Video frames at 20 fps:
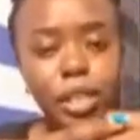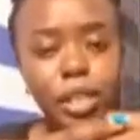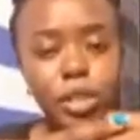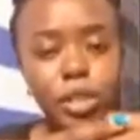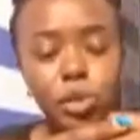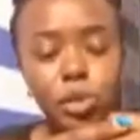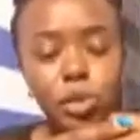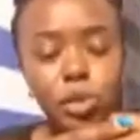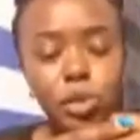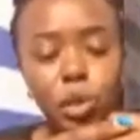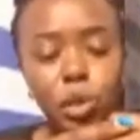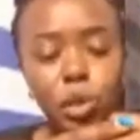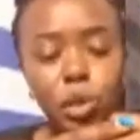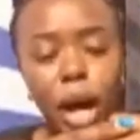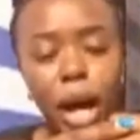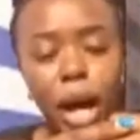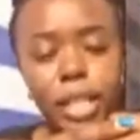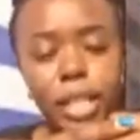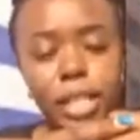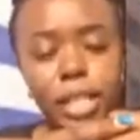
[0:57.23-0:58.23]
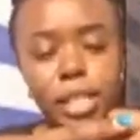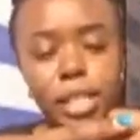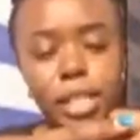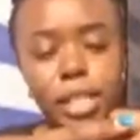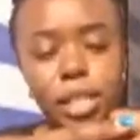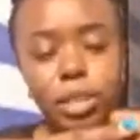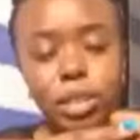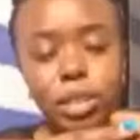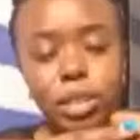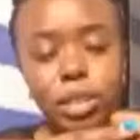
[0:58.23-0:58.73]
So I just
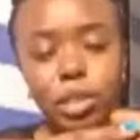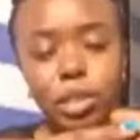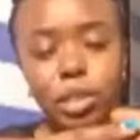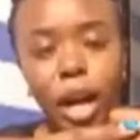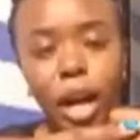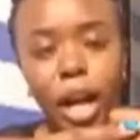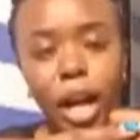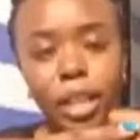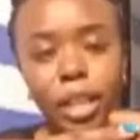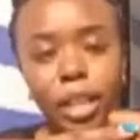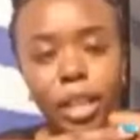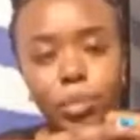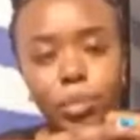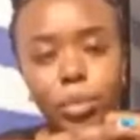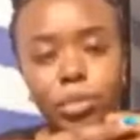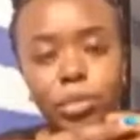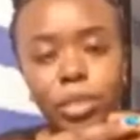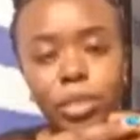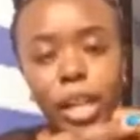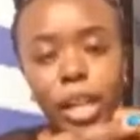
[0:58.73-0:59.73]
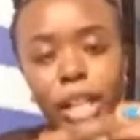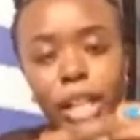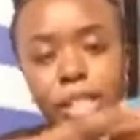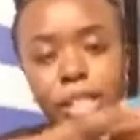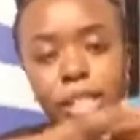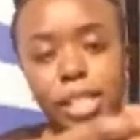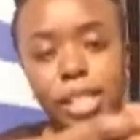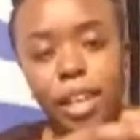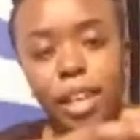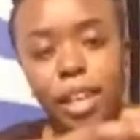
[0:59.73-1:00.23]
continue adding more fingers.
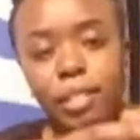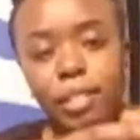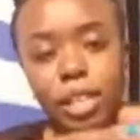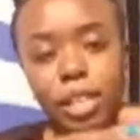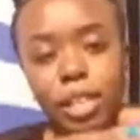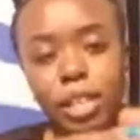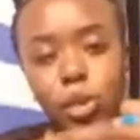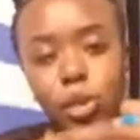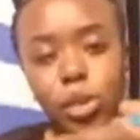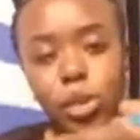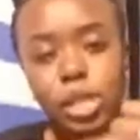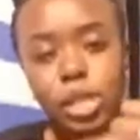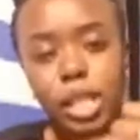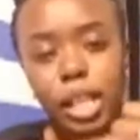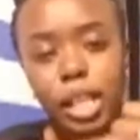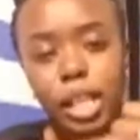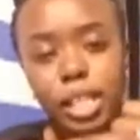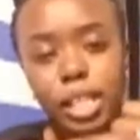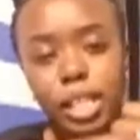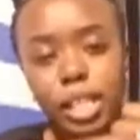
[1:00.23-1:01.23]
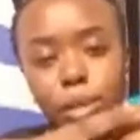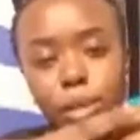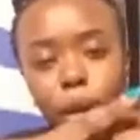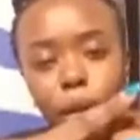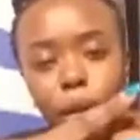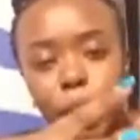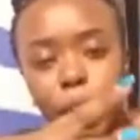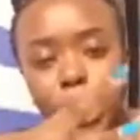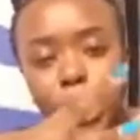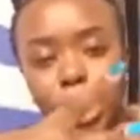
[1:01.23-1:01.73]
7. So 6.
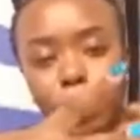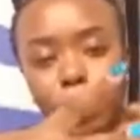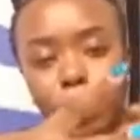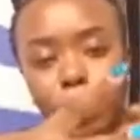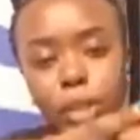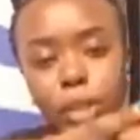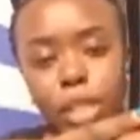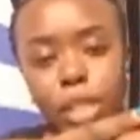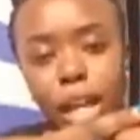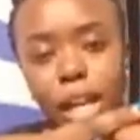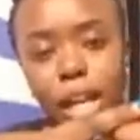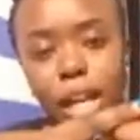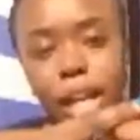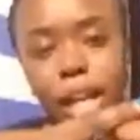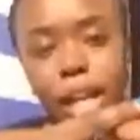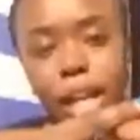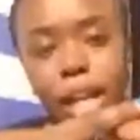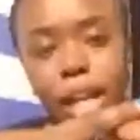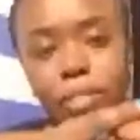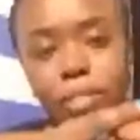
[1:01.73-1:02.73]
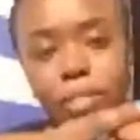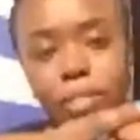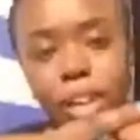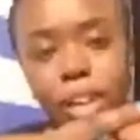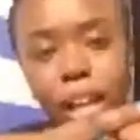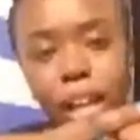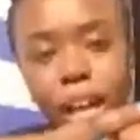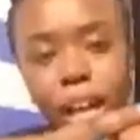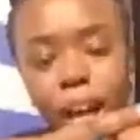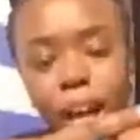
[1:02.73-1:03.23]
Nikaongeza moja.
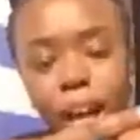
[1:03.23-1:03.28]
7.